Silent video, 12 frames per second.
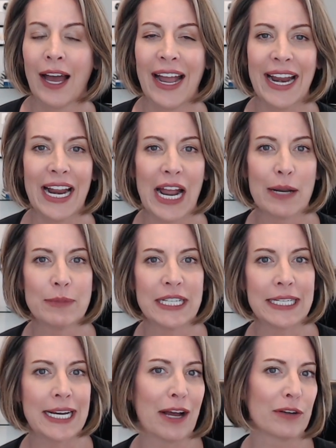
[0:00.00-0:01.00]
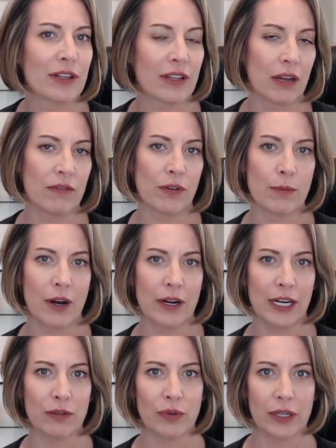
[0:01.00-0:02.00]
Hi, I'm Danielle Gallant from
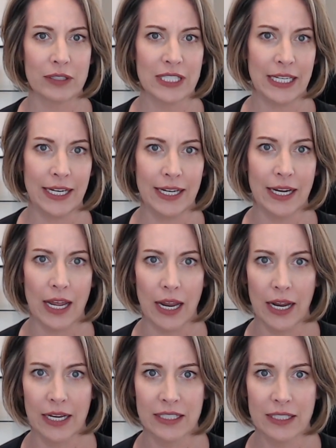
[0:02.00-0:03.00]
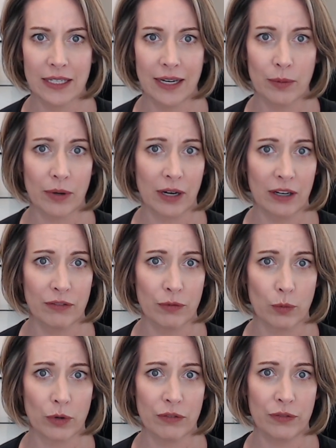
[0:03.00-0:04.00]
Guardian Realty, and today we're going
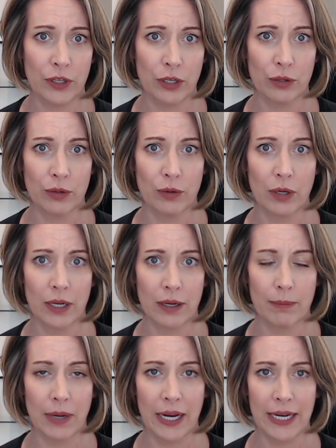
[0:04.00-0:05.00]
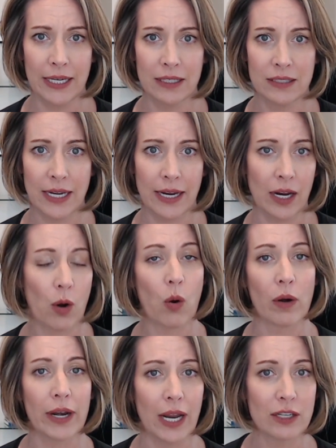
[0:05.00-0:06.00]
to review my day in
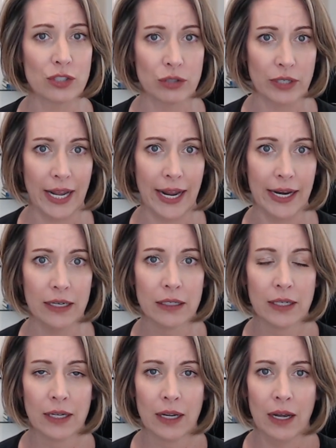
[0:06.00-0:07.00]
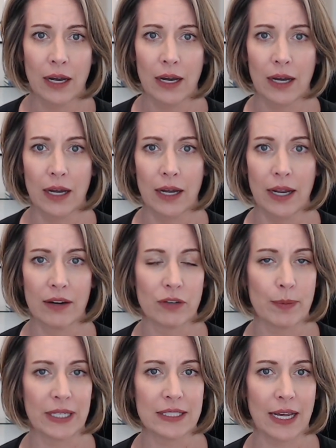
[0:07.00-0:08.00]
court yesterday.
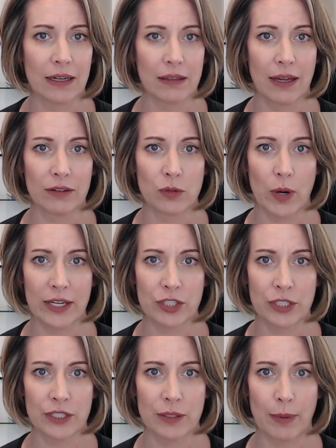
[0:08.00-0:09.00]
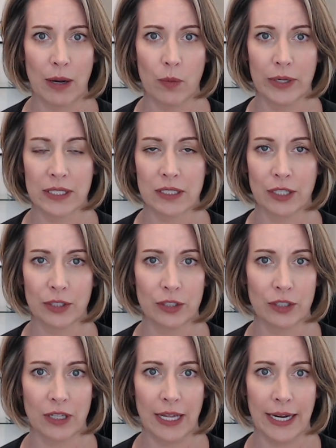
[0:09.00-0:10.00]
Everybody's had a lot of questions about what it's going to
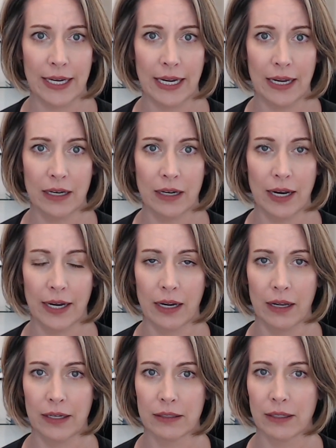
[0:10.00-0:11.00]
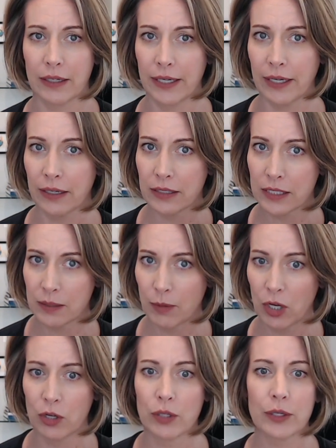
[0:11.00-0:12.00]
look like, and I got a
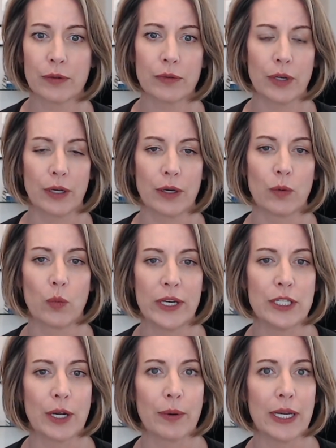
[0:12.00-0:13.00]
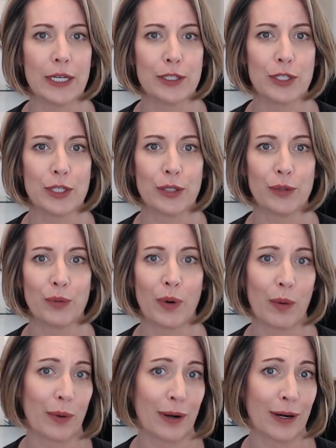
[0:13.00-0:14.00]
small window into
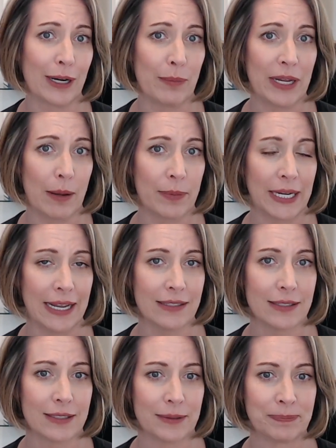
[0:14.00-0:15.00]
what we're going to be up against.